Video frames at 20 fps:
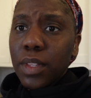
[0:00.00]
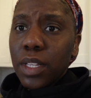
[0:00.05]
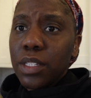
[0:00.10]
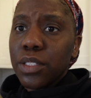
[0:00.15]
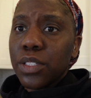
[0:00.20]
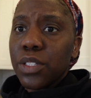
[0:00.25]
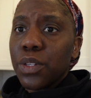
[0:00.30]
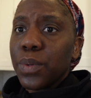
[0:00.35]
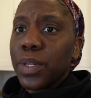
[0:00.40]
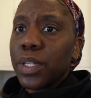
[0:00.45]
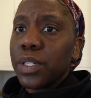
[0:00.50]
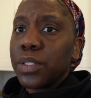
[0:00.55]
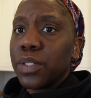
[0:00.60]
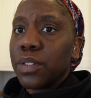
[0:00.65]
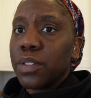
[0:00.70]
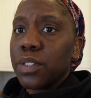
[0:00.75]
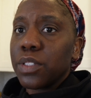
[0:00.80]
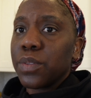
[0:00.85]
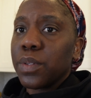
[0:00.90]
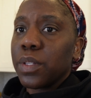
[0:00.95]
so we could do
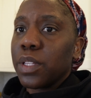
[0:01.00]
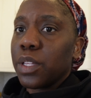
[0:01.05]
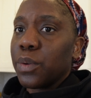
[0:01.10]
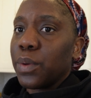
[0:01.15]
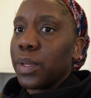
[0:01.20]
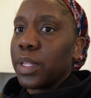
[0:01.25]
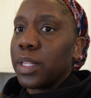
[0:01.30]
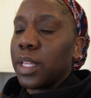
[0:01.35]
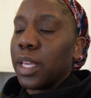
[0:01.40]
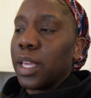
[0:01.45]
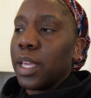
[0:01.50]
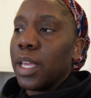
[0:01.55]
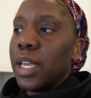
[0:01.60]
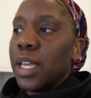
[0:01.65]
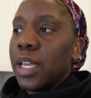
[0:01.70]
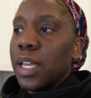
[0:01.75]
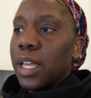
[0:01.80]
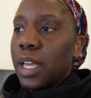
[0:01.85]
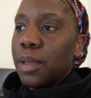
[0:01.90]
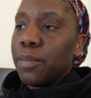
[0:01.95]
this really quickly.
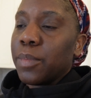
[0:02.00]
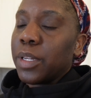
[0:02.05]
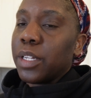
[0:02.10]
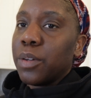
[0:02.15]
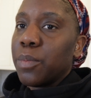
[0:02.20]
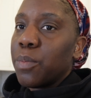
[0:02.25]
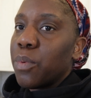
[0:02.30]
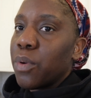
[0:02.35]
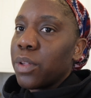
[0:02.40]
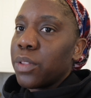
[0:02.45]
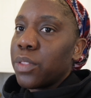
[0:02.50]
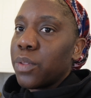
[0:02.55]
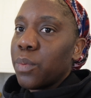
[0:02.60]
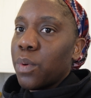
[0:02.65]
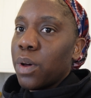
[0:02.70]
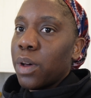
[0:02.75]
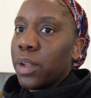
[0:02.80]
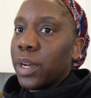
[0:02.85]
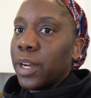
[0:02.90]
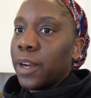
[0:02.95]
I'm going to boil the
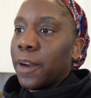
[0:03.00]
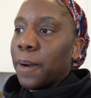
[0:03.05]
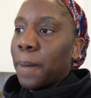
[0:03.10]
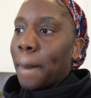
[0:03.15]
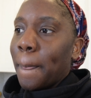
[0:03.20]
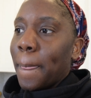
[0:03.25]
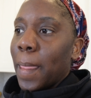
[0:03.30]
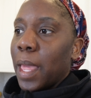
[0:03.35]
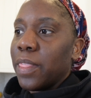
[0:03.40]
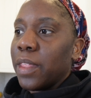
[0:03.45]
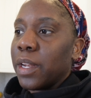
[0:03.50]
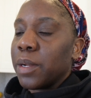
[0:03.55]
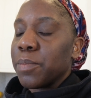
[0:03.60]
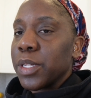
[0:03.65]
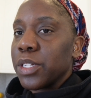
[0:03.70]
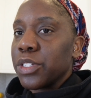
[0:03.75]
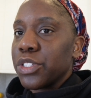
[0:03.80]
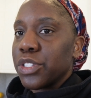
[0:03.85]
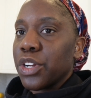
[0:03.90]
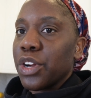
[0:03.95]
water, and then I'm
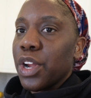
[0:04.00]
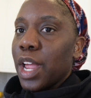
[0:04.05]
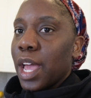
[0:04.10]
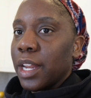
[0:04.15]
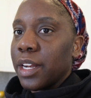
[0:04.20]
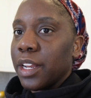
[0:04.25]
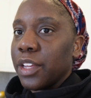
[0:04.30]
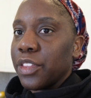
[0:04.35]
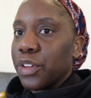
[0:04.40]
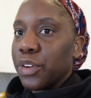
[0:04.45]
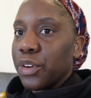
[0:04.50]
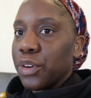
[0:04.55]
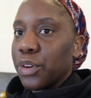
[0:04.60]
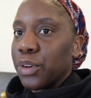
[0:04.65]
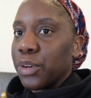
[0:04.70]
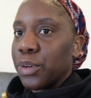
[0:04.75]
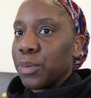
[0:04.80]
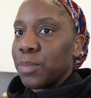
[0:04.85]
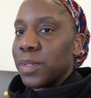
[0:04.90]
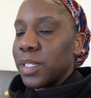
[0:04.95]
going to start adding the
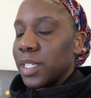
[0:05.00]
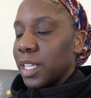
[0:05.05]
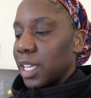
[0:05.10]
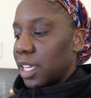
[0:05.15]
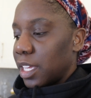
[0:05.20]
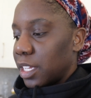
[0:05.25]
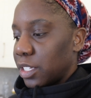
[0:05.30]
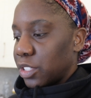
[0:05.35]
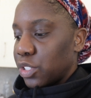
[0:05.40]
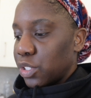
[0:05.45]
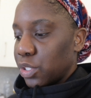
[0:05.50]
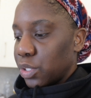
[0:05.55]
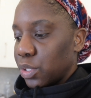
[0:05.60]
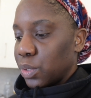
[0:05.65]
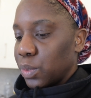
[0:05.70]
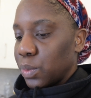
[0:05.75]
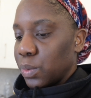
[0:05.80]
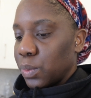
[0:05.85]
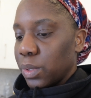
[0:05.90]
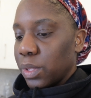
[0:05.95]
herbs
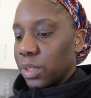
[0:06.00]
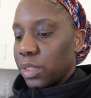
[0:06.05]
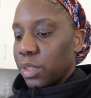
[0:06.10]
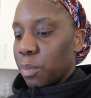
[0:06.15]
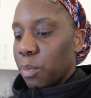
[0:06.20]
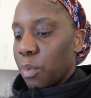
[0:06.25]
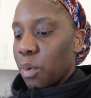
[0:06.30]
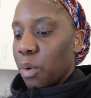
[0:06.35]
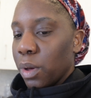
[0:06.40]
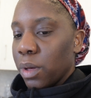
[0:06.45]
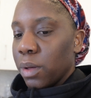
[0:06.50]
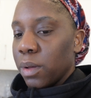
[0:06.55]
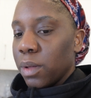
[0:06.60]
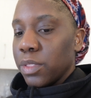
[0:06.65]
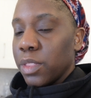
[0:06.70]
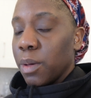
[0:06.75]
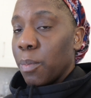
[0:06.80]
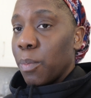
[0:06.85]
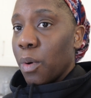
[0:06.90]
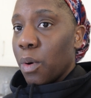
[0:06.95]
into the
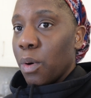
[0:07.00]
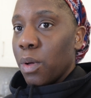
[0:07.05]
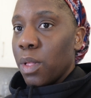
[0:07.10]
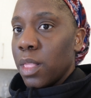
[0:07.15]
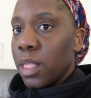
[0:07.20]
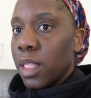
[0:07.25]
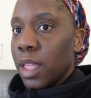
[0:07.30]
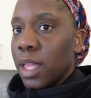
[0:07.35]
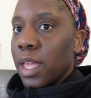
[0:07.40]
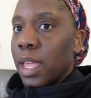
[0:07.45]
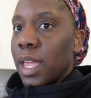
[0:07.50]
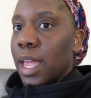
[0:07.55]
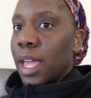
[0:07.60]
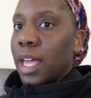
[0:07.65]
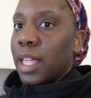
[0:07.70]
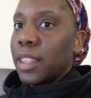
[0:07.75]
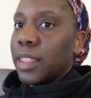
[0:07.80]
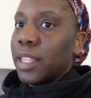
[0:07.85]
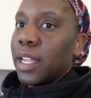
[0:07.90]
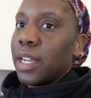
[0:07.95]
bowl
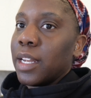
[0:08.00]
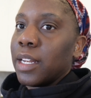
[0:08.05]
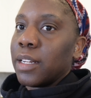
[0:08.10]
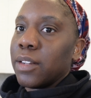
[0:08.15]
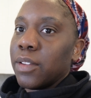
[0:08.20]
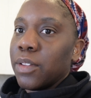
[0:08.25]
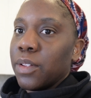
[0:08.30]
and then